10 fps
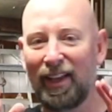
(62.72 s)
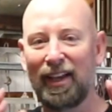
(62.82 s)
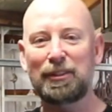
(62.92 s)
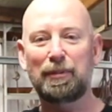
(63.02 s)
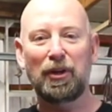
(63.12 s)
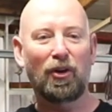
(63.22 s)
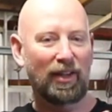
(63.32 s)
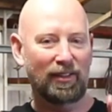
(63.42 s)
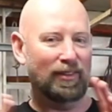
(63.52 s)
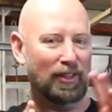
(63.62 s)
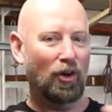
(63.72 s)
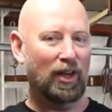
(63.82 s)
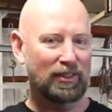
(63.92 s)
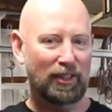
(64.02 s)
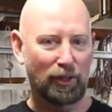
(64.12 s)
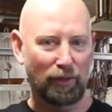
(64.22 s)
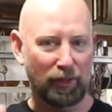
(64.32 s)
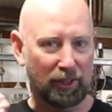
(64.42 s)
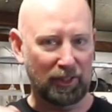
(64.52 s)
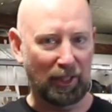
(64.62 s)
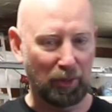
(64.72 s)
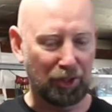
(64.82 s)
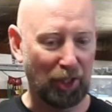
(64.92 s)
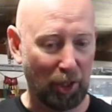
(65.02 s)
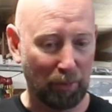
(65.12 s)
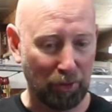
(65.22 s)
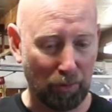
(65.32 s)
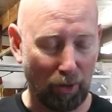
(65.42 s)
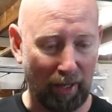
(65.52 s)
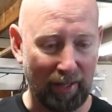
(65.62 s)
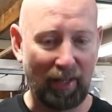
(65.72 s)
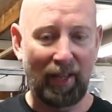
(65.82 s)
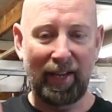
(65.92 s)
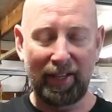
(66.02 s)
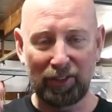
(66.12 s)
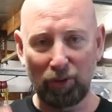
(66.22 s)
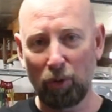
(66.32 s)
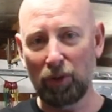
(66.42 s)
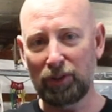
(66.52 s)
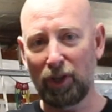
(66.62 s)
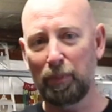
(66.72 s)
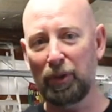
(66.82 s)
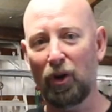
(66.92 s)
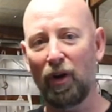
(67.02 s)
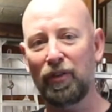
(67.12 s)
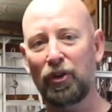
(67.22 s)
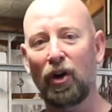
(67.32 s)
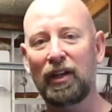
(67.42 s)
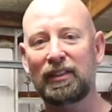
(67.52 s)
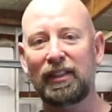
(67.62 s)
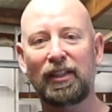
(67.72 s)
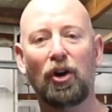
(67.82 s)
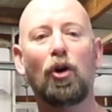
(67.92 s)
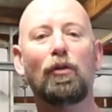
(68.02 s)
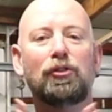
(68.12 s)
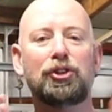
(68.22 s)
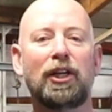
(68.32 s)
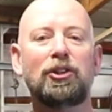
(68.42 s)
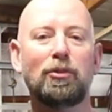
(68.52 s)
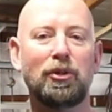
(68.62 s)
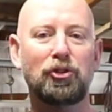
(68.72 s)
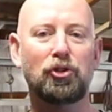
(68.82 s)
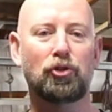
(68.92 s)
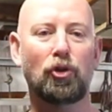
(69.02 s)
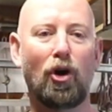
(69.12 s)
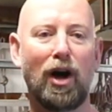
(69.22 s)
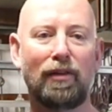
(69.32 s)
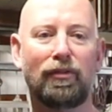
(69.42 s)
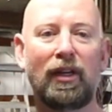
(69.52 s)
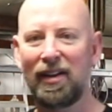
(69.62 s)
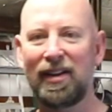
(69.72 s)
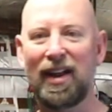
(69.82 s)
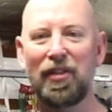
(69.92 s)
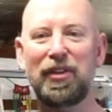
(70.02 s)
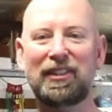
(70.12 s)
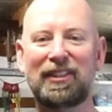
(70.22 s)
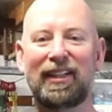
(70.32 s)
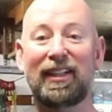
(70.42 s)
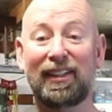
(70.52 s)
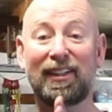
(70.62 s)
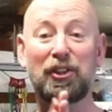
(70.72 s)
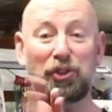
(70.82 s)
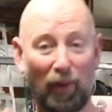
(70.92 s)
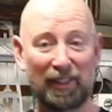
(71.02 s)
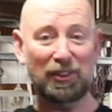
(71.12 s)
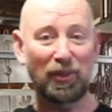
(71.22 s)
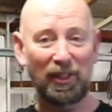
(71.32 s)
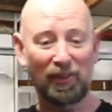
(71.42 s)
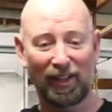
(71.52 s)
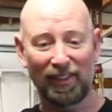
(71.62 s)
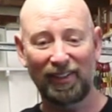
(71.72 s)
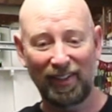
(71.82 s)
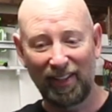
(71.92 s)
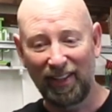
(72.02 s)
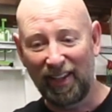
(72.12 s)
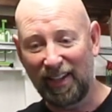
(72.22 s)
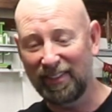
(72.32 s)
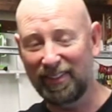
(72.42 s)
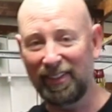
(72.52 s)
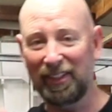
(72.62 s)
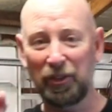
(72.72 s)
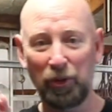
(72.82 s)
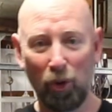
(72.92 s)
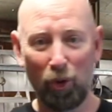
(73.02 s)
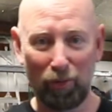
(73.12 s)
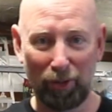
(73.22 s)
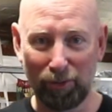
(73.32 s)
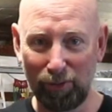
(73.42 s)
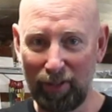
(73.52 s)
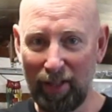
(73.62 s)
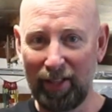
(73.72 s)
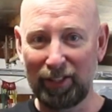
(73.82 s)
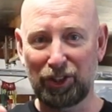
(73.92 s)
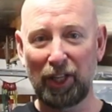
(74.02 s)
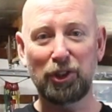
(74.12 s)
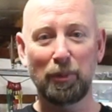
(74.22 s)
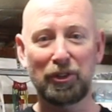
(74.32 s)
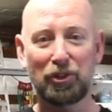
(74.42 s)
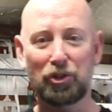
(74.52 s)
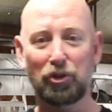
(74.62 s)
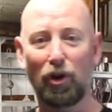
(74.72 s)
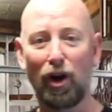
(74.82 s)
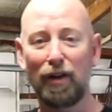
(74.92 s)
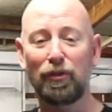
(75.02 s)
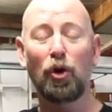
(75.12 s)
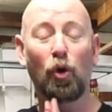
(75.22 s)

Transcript: He's behind the idea of the Distinguished Gentleman's Ride. He's also behind the idea of Gentleman's Drive. Now this year, 2021, is the inaugural Gentleman's Drive